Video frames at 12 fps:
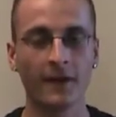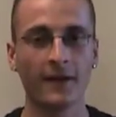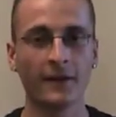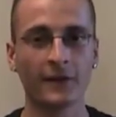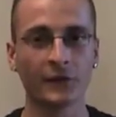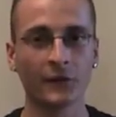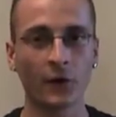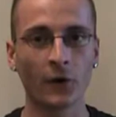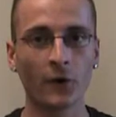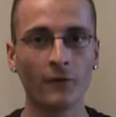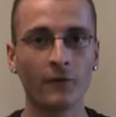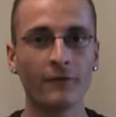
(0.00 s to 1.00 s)

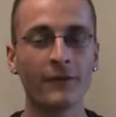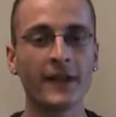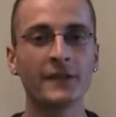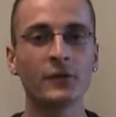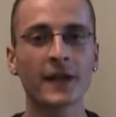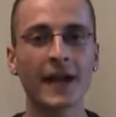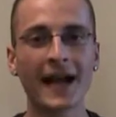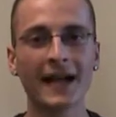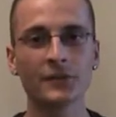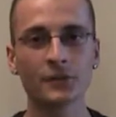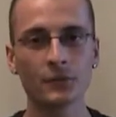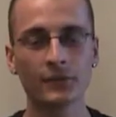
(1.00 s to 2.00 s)
So when you
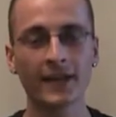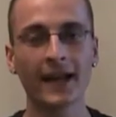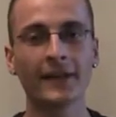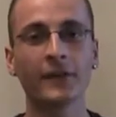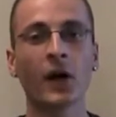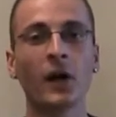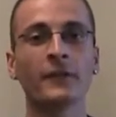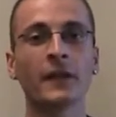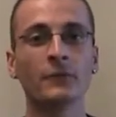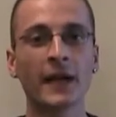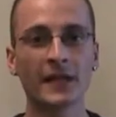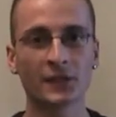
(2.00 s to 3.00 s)
can't do that on a
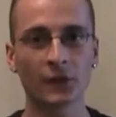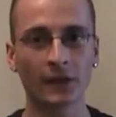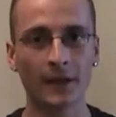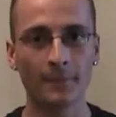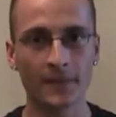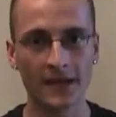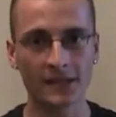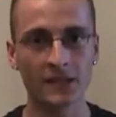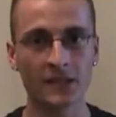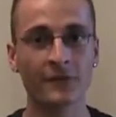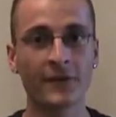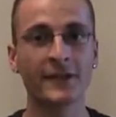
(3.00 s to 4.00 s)
regular
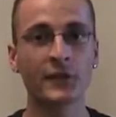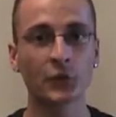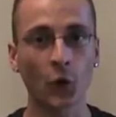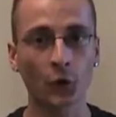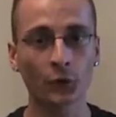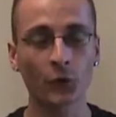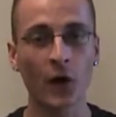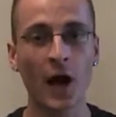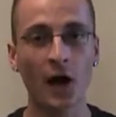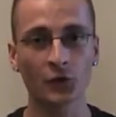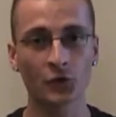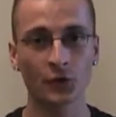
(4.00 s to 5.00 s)
basis, when you don't know
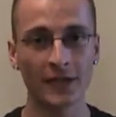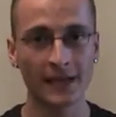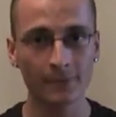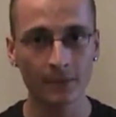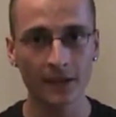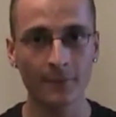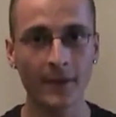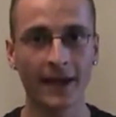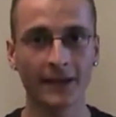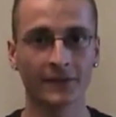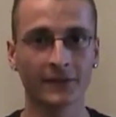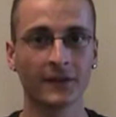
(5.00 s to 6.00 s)
how to
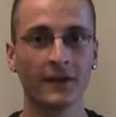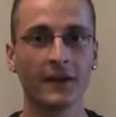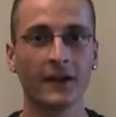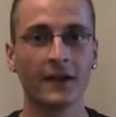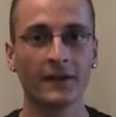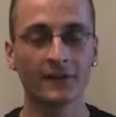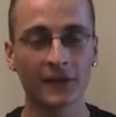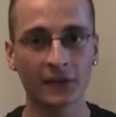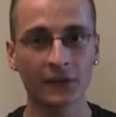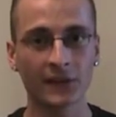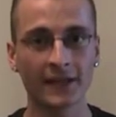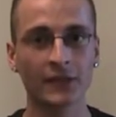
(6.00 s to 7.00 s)
implement
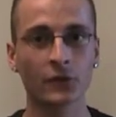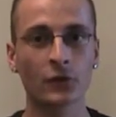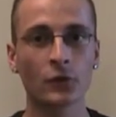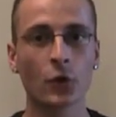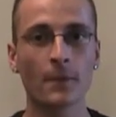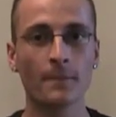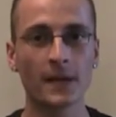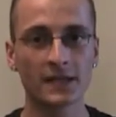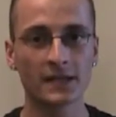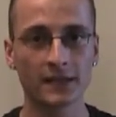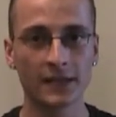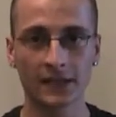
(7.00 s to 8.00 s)
this into your
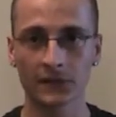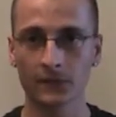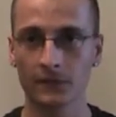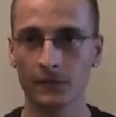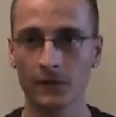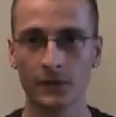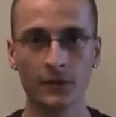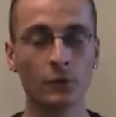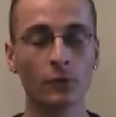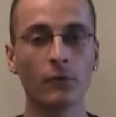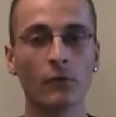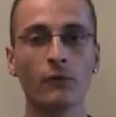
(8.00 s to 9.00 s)
business,
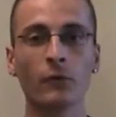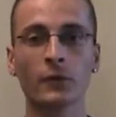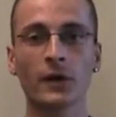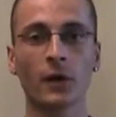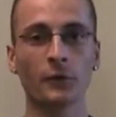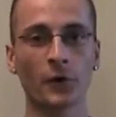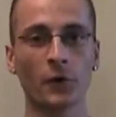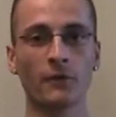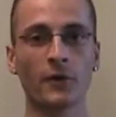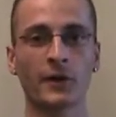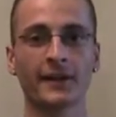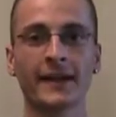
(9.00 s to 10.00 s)
you will go
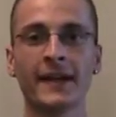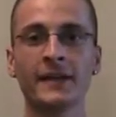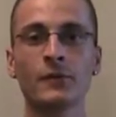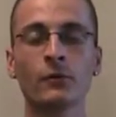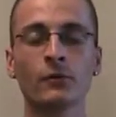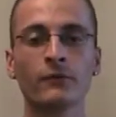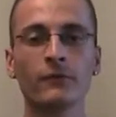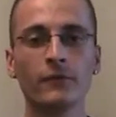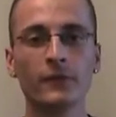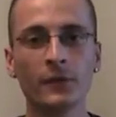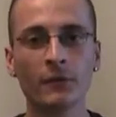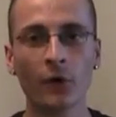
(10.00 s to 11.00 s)
nowhere, okay? You,
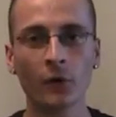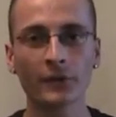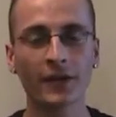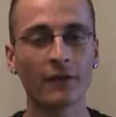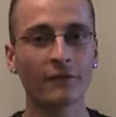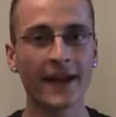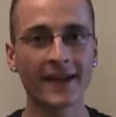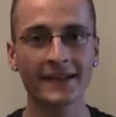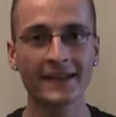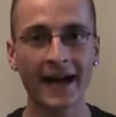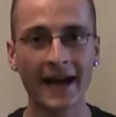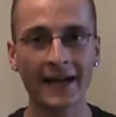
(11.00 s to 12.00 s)
you won't have
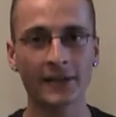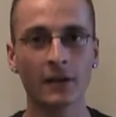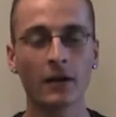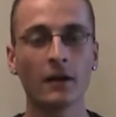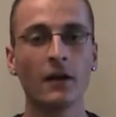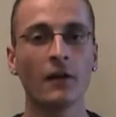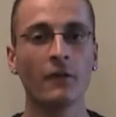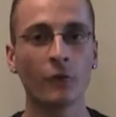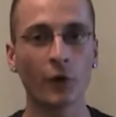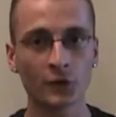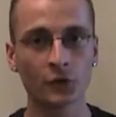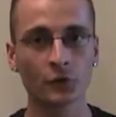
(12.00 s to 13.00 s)
any idea
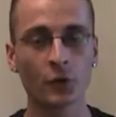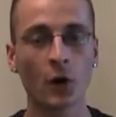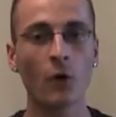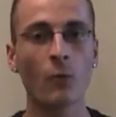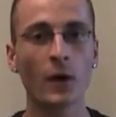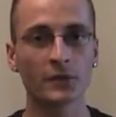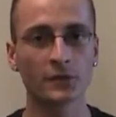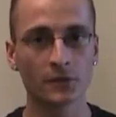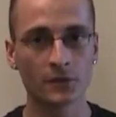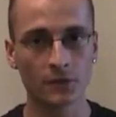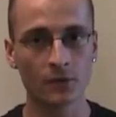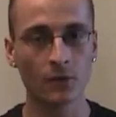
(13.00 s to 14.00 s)
where to go, what to
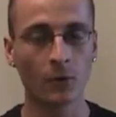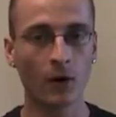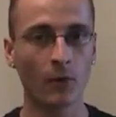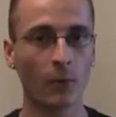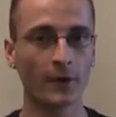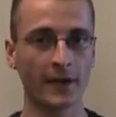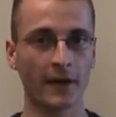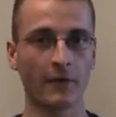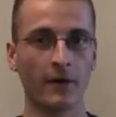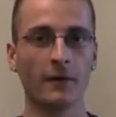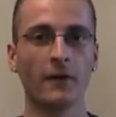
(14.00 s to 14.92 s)
do or whatever.